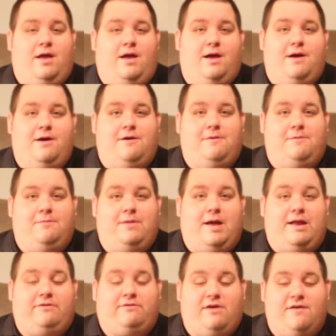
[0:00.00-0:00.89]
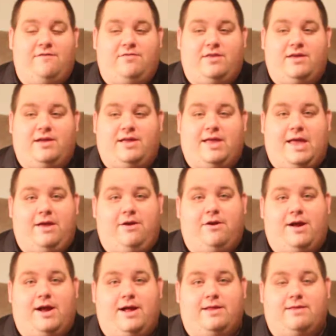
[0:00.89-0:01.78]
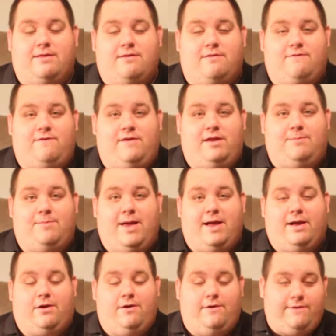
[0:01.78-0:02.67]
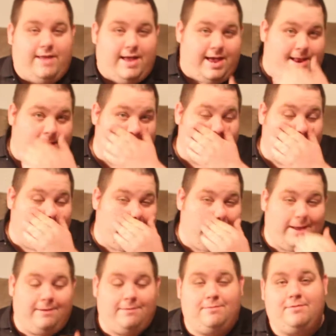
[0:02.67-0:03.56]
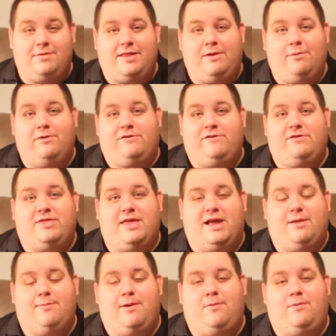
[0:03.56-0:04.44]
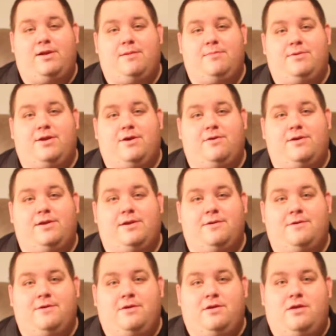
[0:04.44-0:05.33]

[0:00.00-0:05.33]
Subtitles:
I'd love to get your guys' feedback on that and see what you think about what I'm doing.